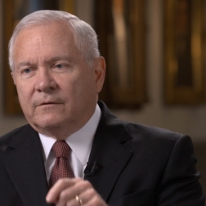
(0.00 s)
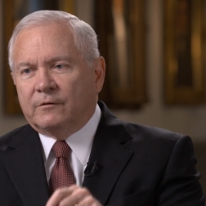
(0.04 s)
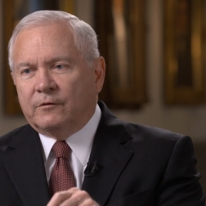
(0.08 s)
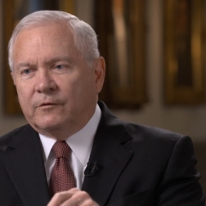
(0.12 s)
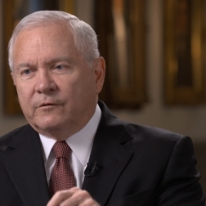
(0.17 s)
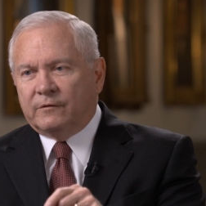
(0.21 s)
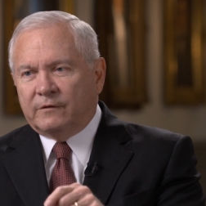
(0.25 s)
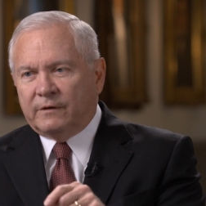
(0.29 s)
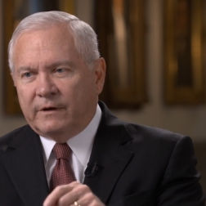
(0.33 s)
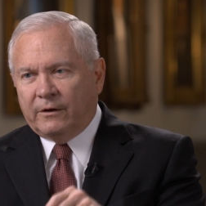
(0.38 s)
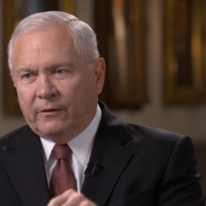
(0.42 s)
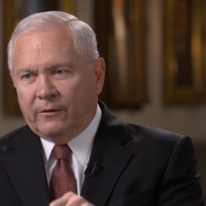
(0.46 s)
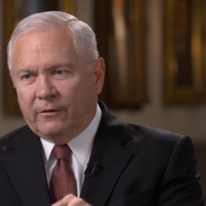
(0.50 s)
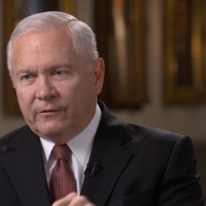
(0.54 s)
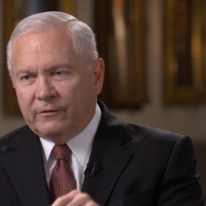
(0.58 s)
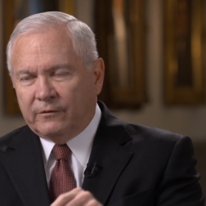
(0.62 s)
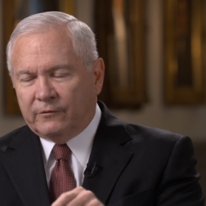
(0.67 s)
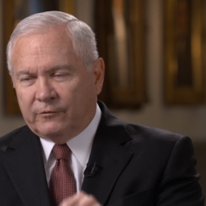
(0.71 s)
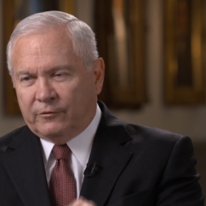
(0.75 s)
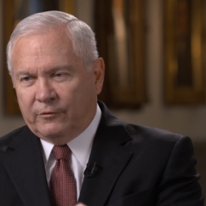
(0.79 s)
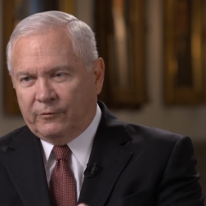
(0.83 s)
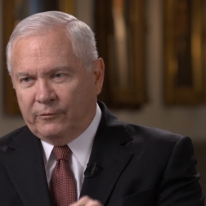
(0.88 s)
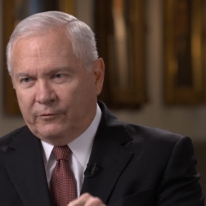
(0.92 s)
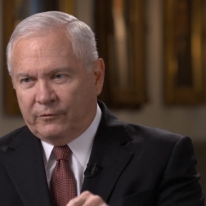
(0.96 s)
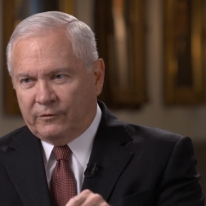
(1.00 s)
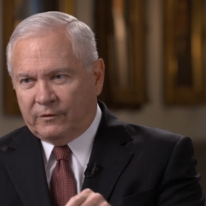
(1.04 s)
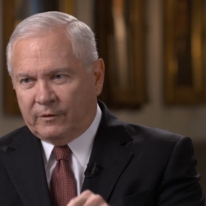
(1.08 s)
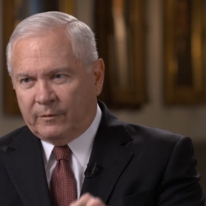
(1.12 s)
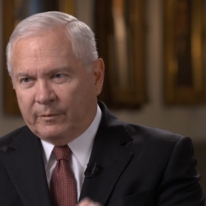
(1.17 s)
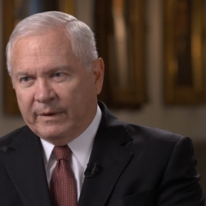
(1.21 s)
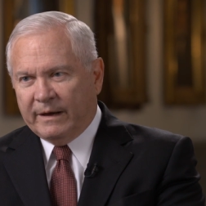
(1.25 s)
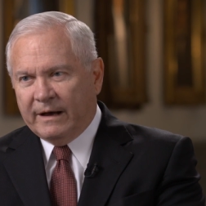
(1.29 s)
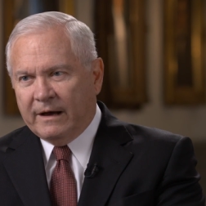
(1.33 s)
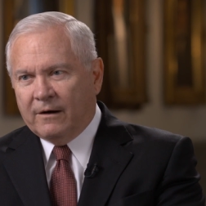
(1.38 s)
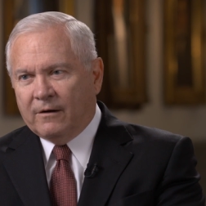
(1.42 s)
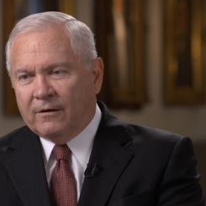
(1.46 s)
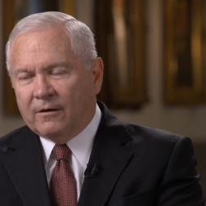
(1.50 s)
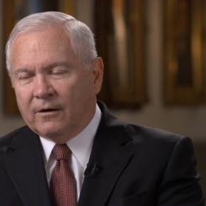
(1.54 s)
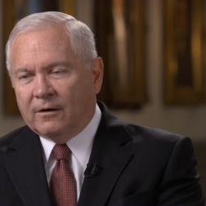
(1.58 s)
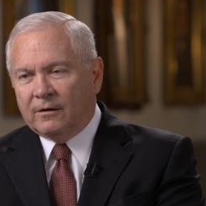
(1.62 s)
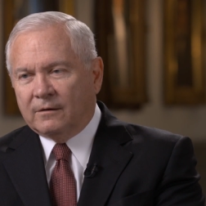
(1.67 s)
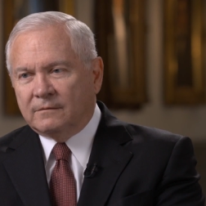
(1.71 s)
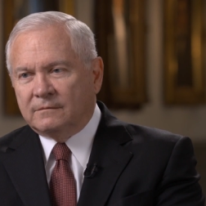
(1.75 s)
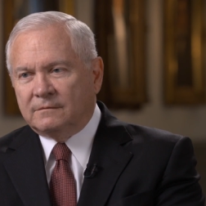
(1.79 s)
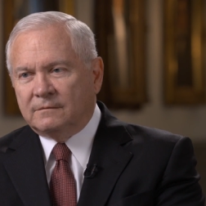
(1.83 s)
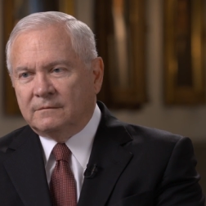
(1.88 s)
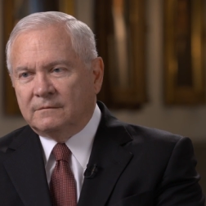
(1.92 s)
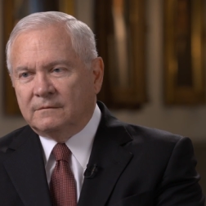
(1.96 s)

to tell the truth to power.